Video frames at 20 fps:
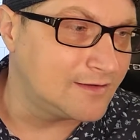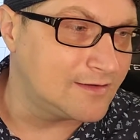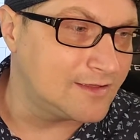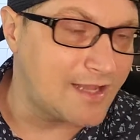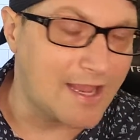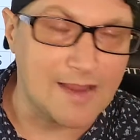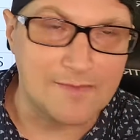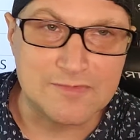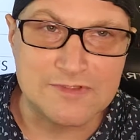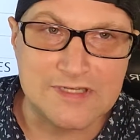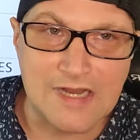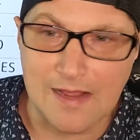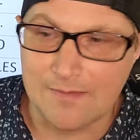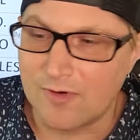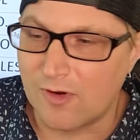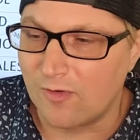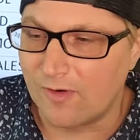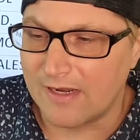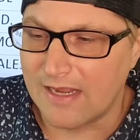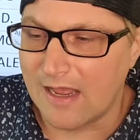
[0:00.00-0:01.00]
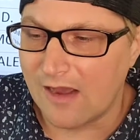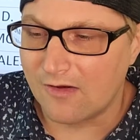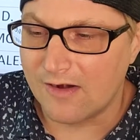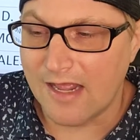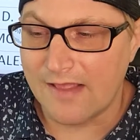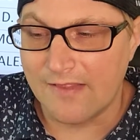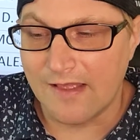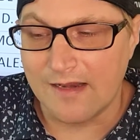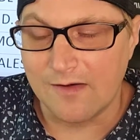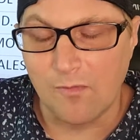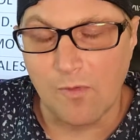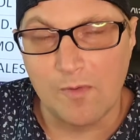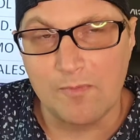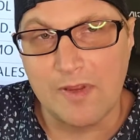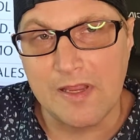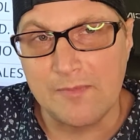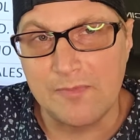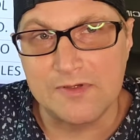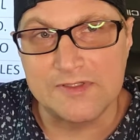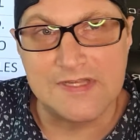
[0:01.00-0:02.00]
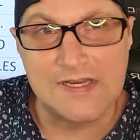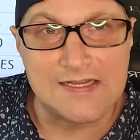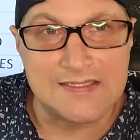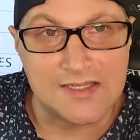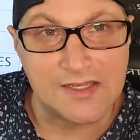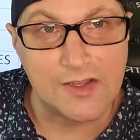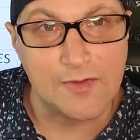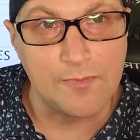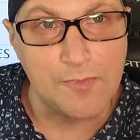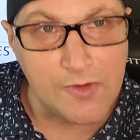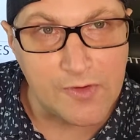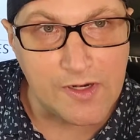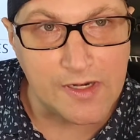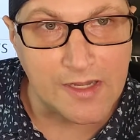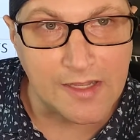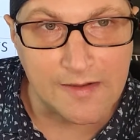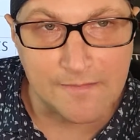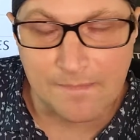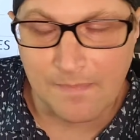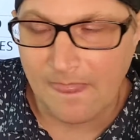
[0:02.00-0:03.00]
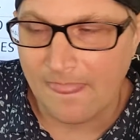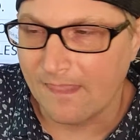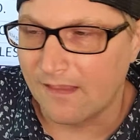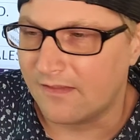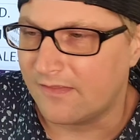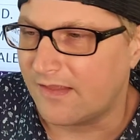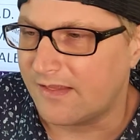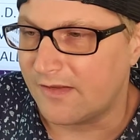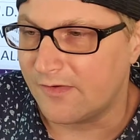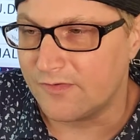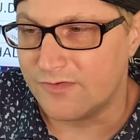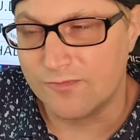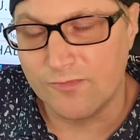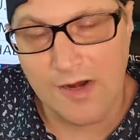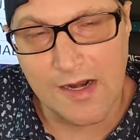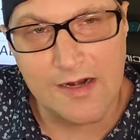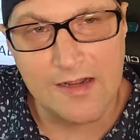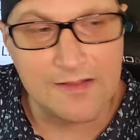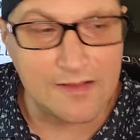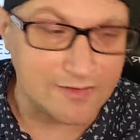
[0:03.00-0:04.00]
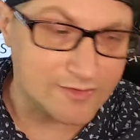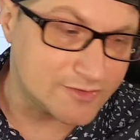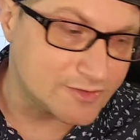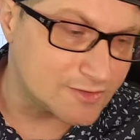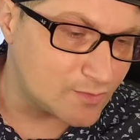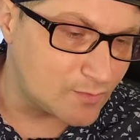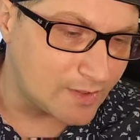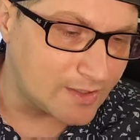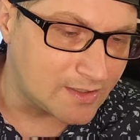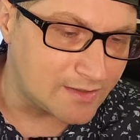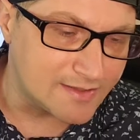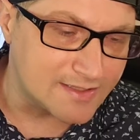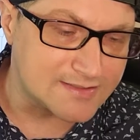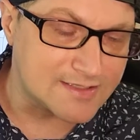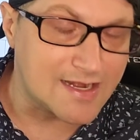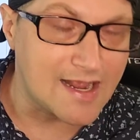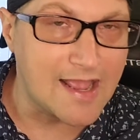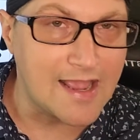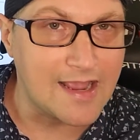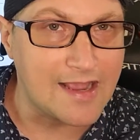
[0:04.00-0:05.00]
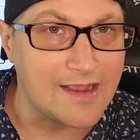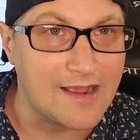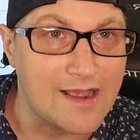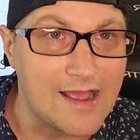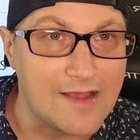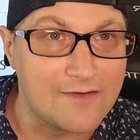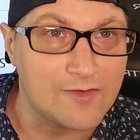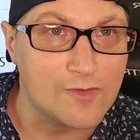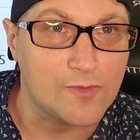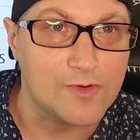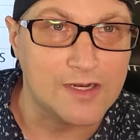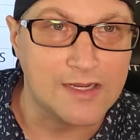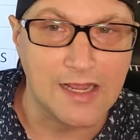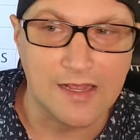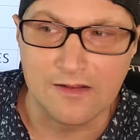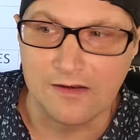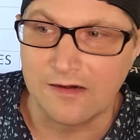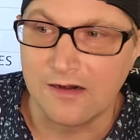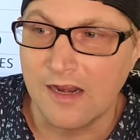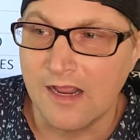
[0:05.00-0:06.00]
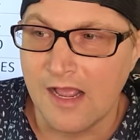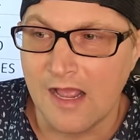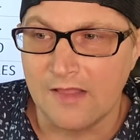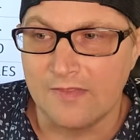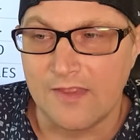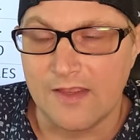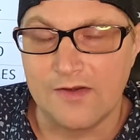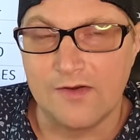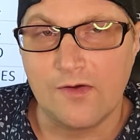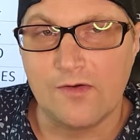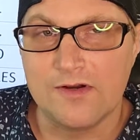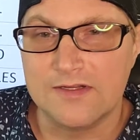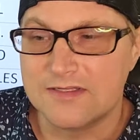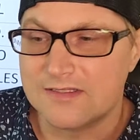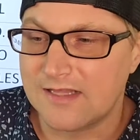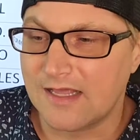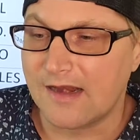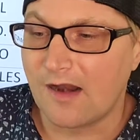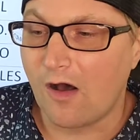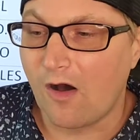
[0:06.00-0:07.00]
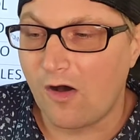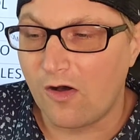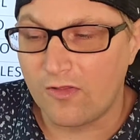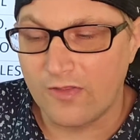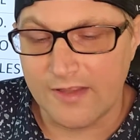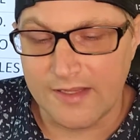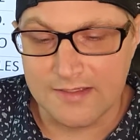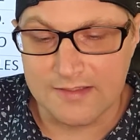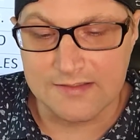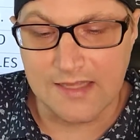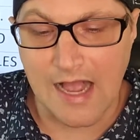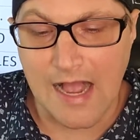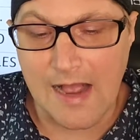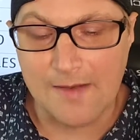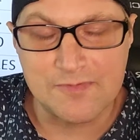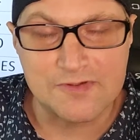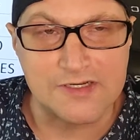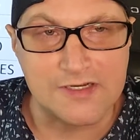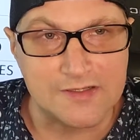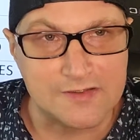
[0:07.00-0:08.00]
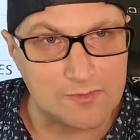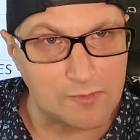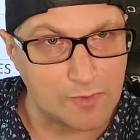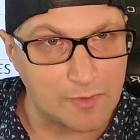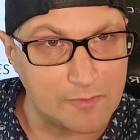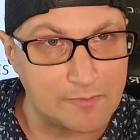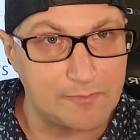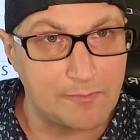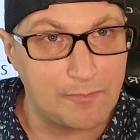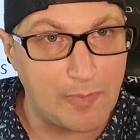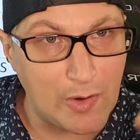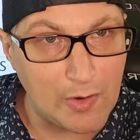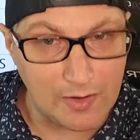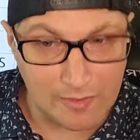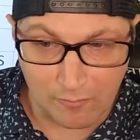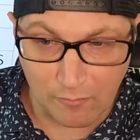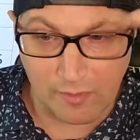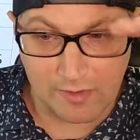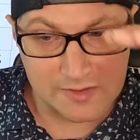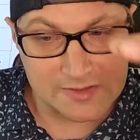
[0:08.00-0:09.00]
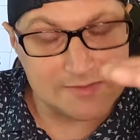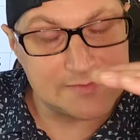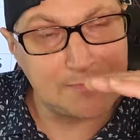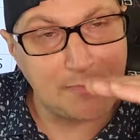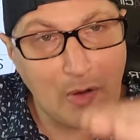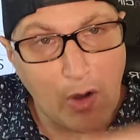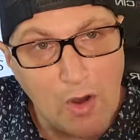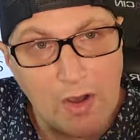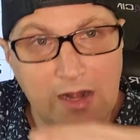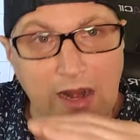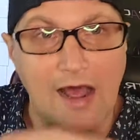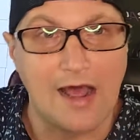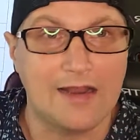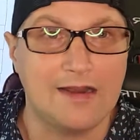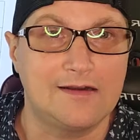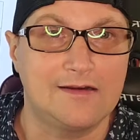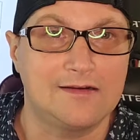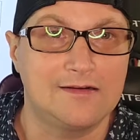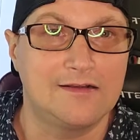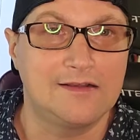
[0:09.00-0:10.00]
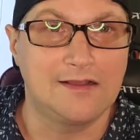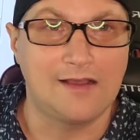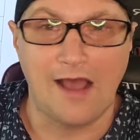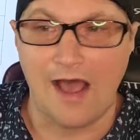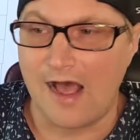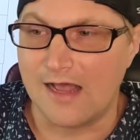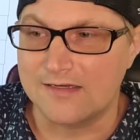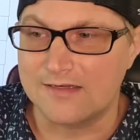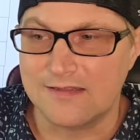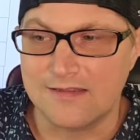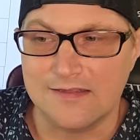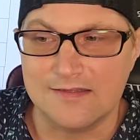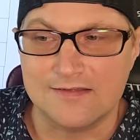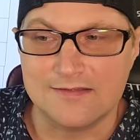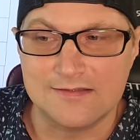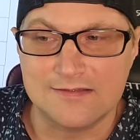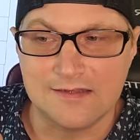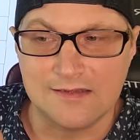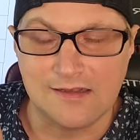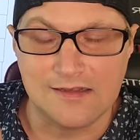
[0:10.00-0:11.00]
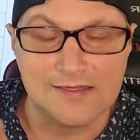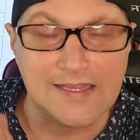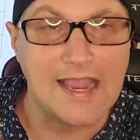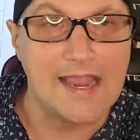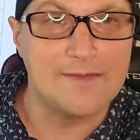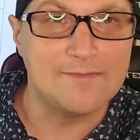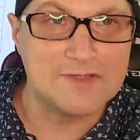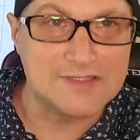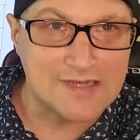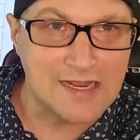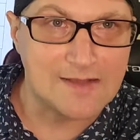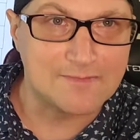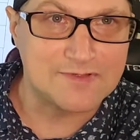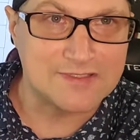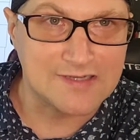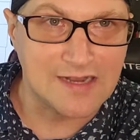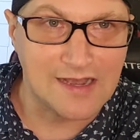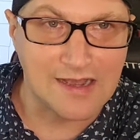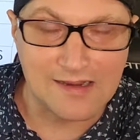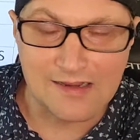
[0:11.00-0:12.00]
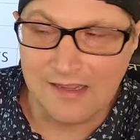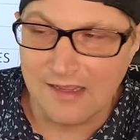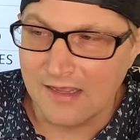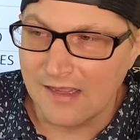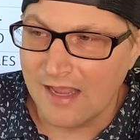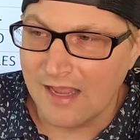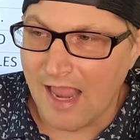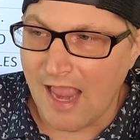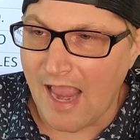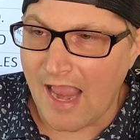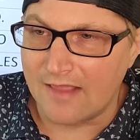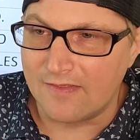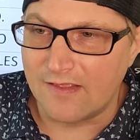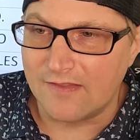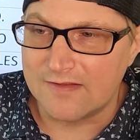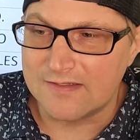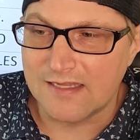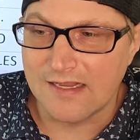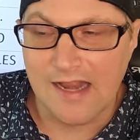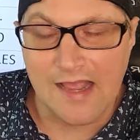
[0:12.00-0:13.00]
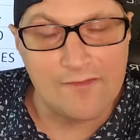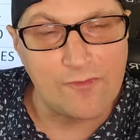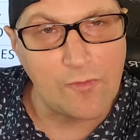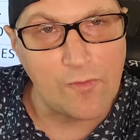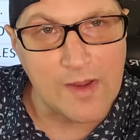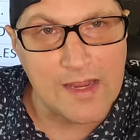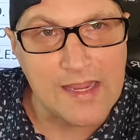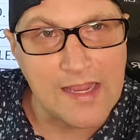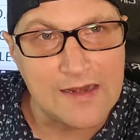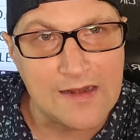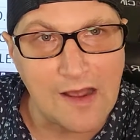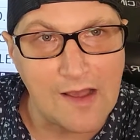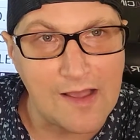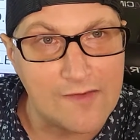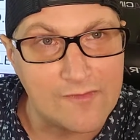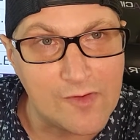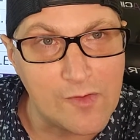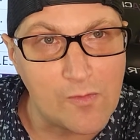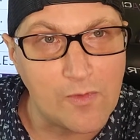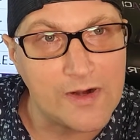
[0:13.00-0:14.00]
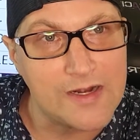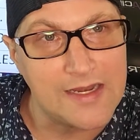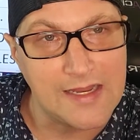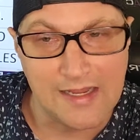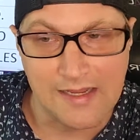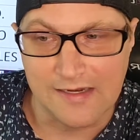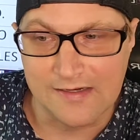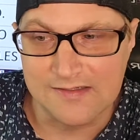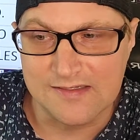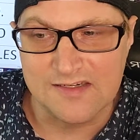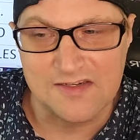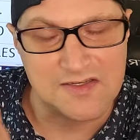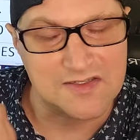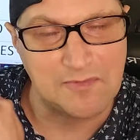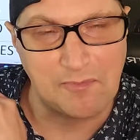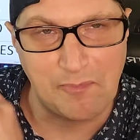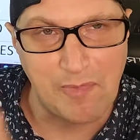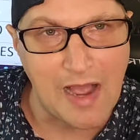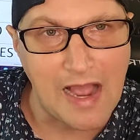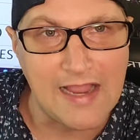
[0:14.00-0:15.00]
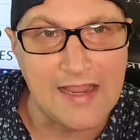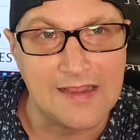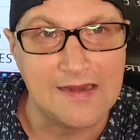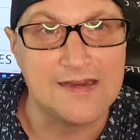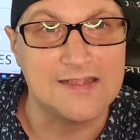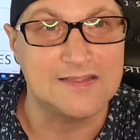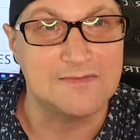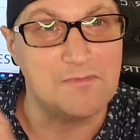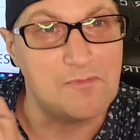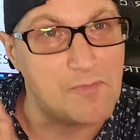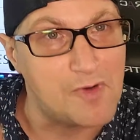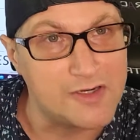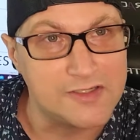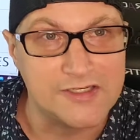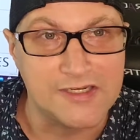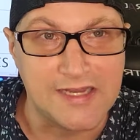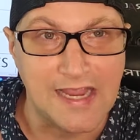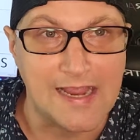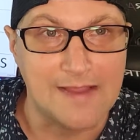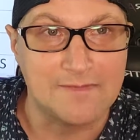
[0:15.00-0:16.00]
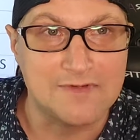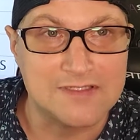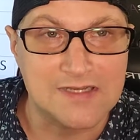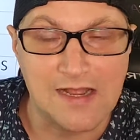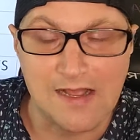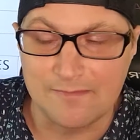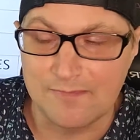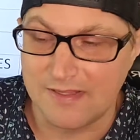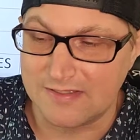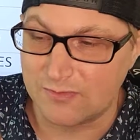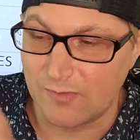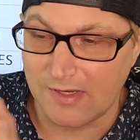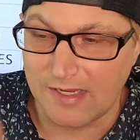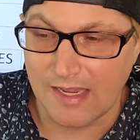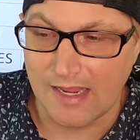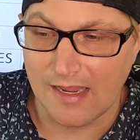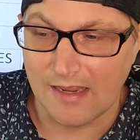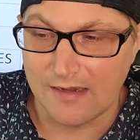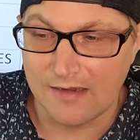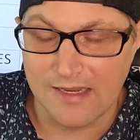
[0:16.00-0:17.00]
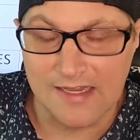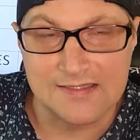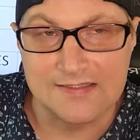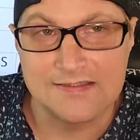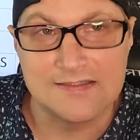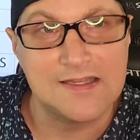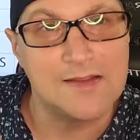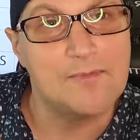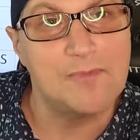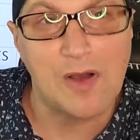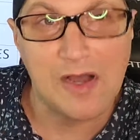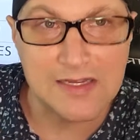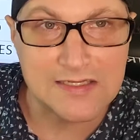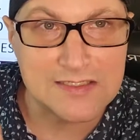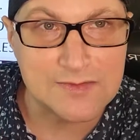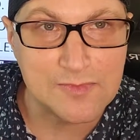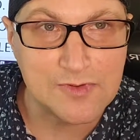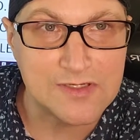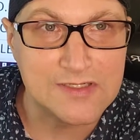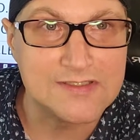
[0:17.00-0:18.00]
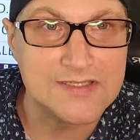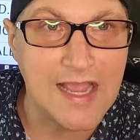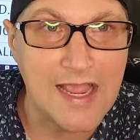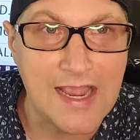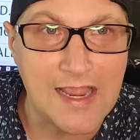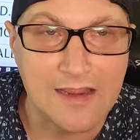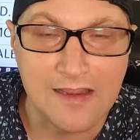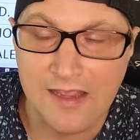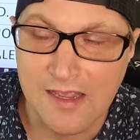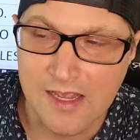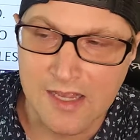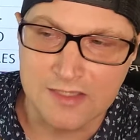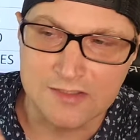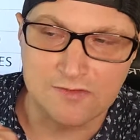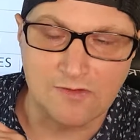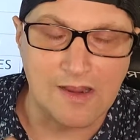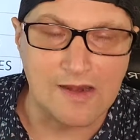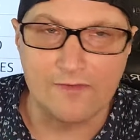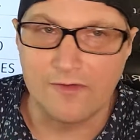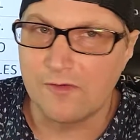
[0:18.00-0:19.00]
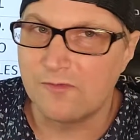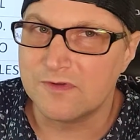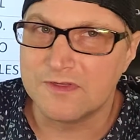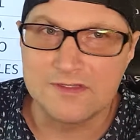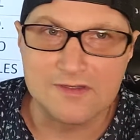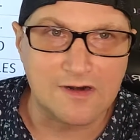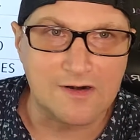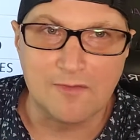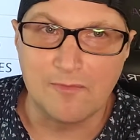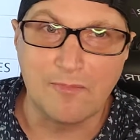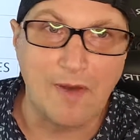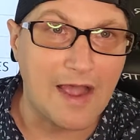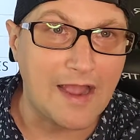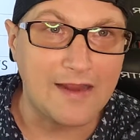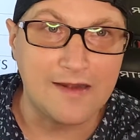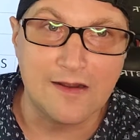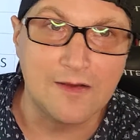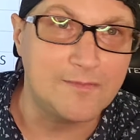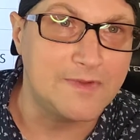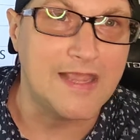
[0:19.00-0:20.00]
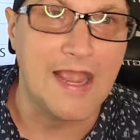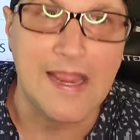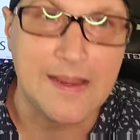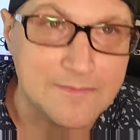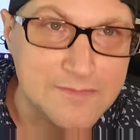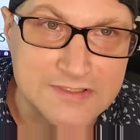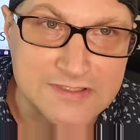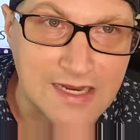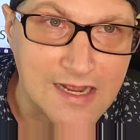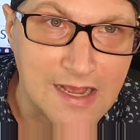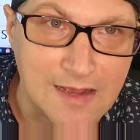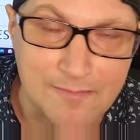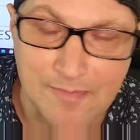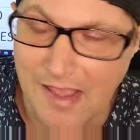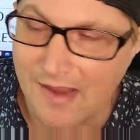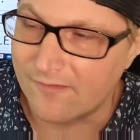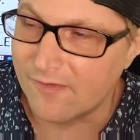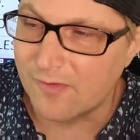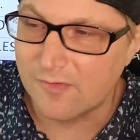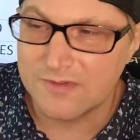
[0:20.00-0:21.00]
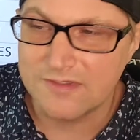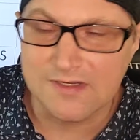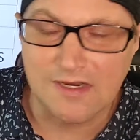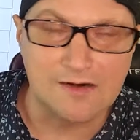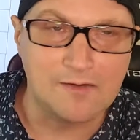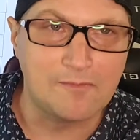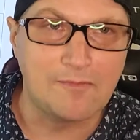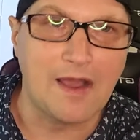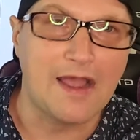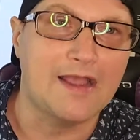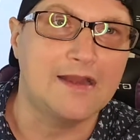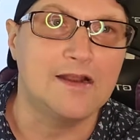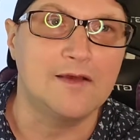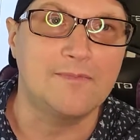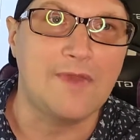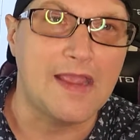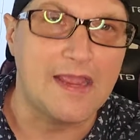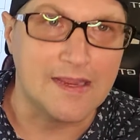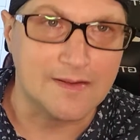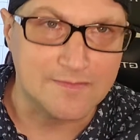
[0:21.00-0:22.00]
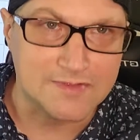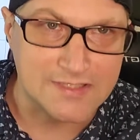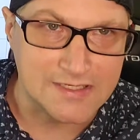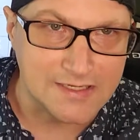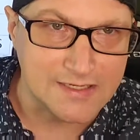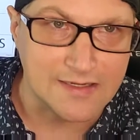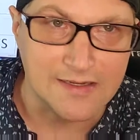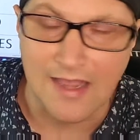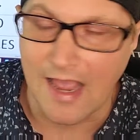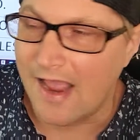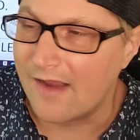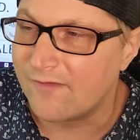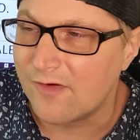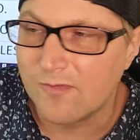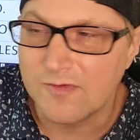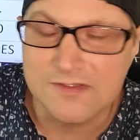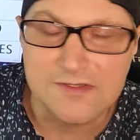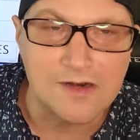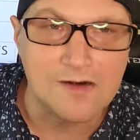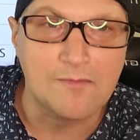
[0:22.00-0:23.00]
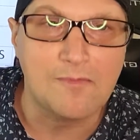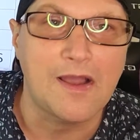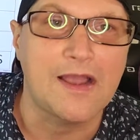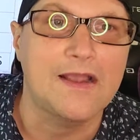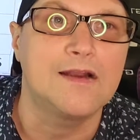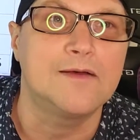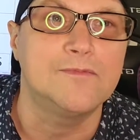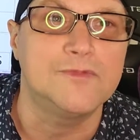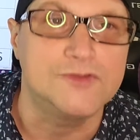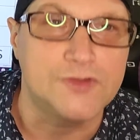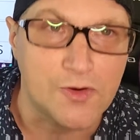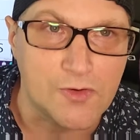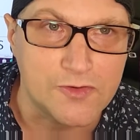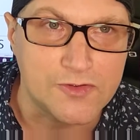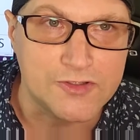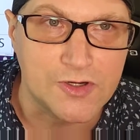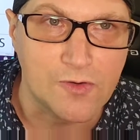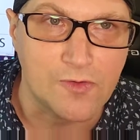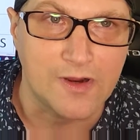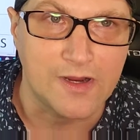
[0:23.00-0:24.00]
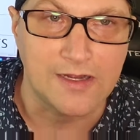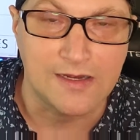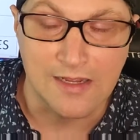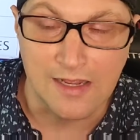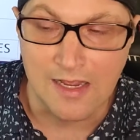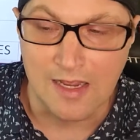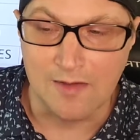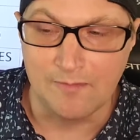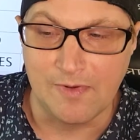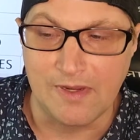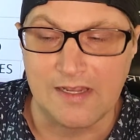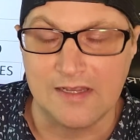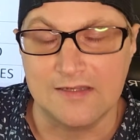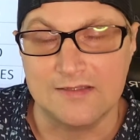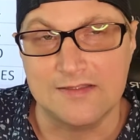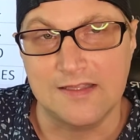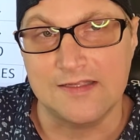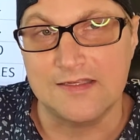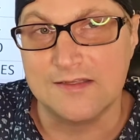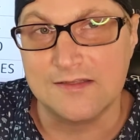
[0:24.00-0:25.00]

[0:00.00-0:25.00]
GameStop going out. And then what people did as a community, they used Reddit, they used Twitter. They said, "Hey, got everyone together." They noticed that all these options were put onto this GameStop stock, and then they said, if we get everyone in to just buy in as much GameStop as we can, it's impossible to tank. So everyone started buying up GameStop. Everyone started buying up AMC. Everyone started buying up Dogecoin because